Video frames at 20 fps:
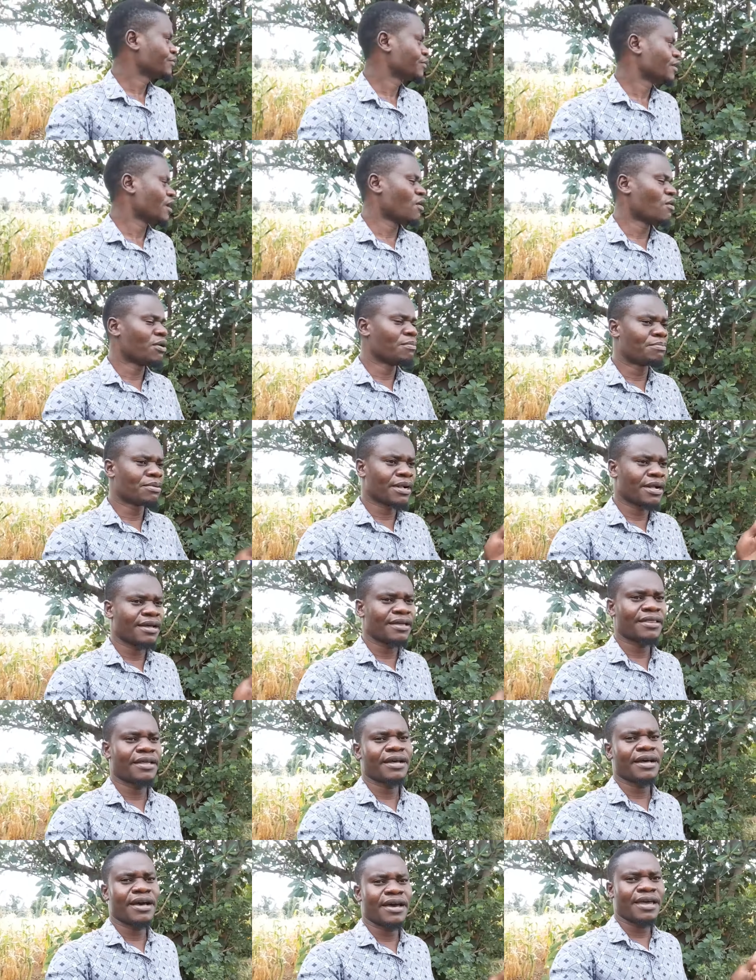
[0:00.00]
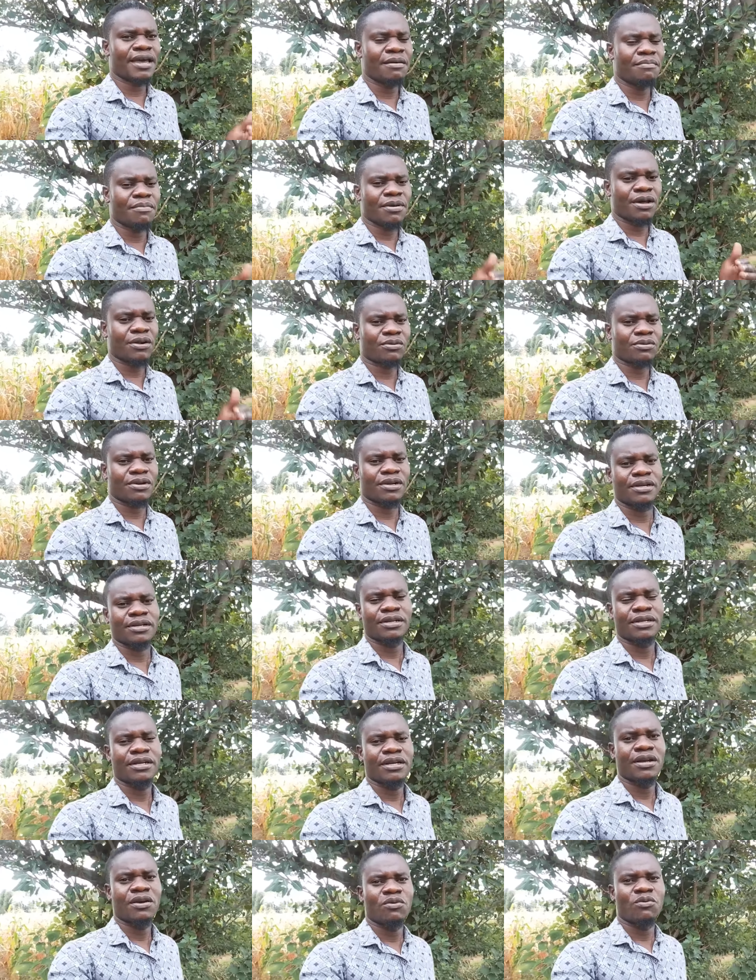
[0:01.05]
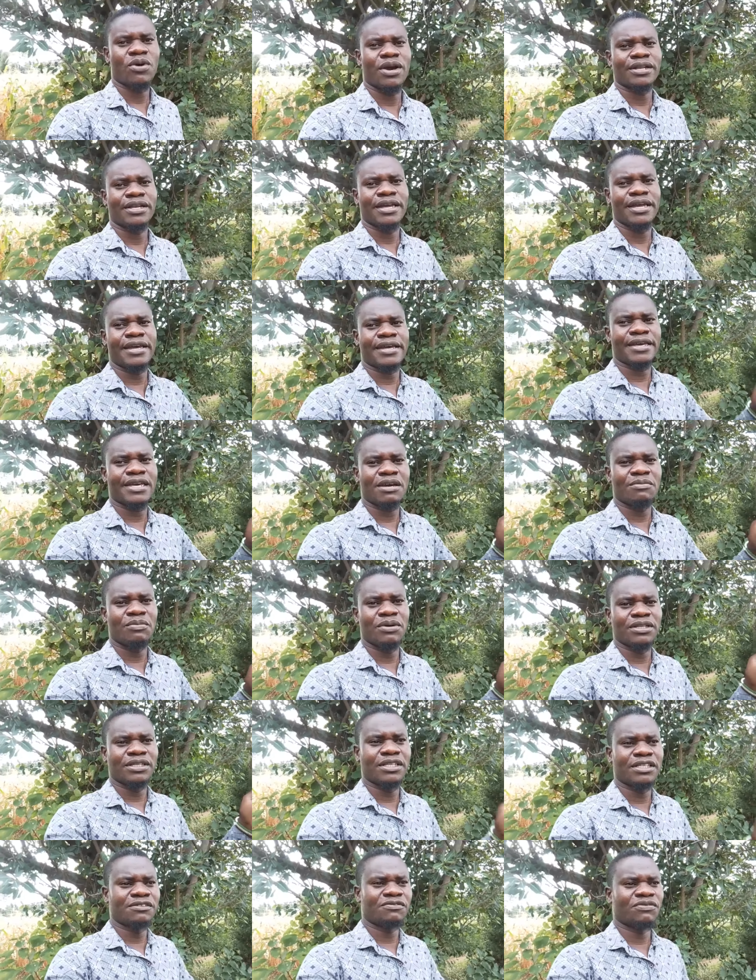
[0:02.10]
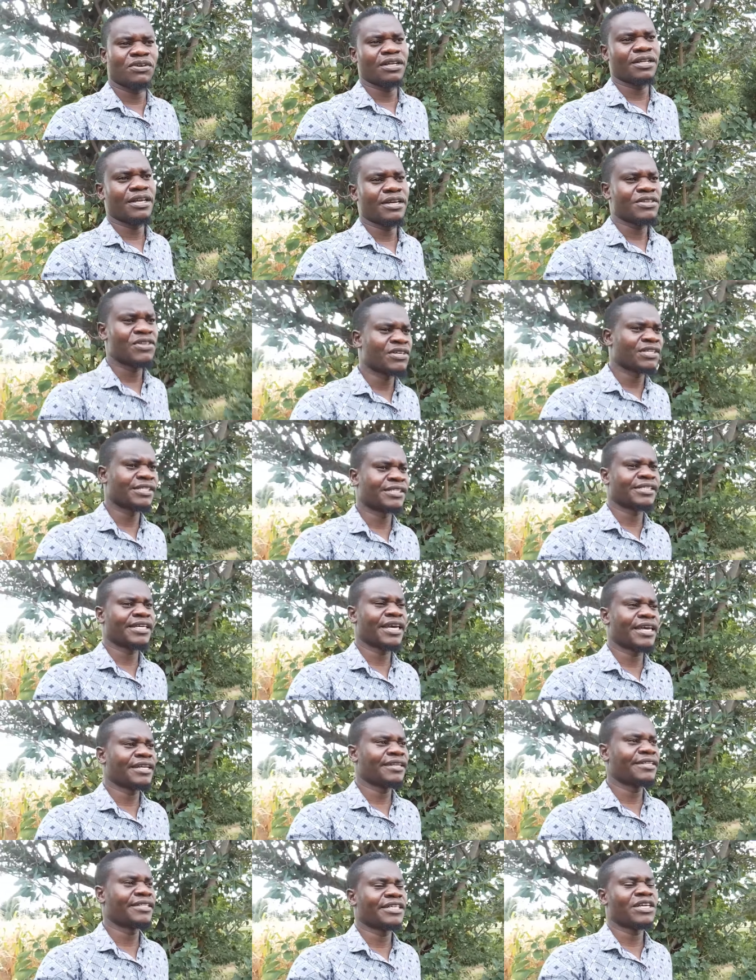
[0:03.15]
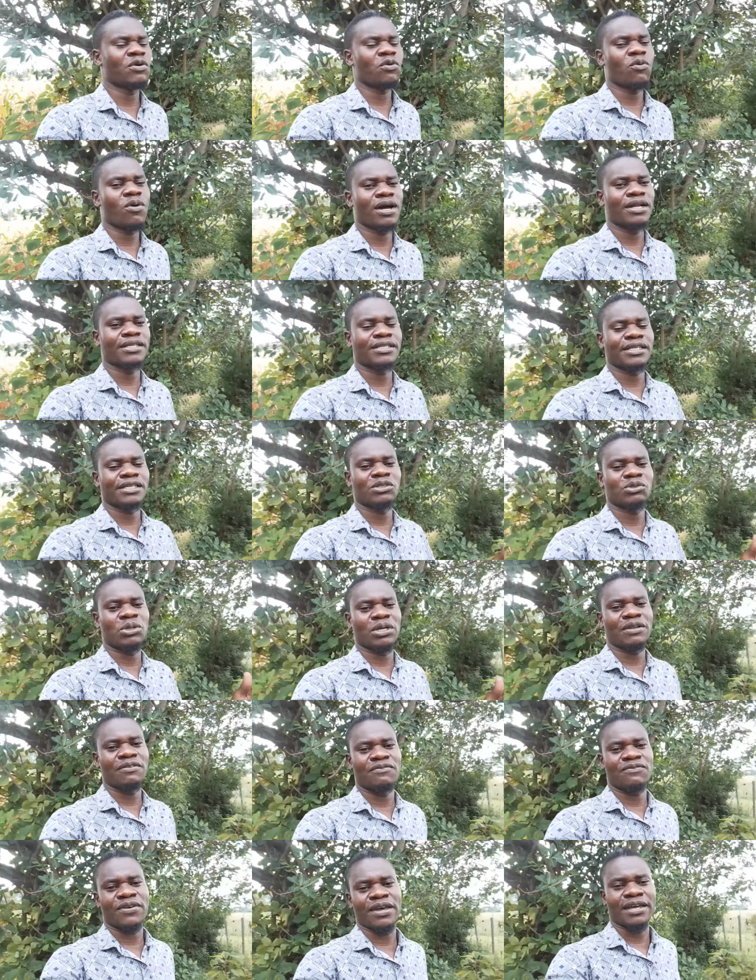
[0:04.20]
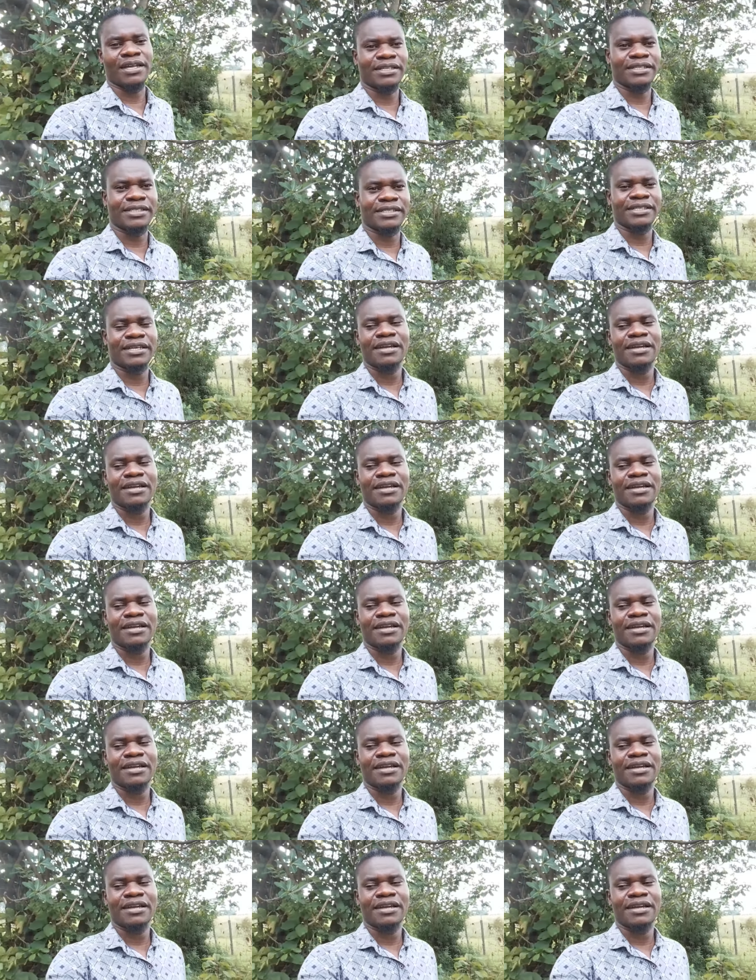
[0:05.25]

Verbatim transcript: our brother Iammarwa, when he came in this village, he said he wanted to invent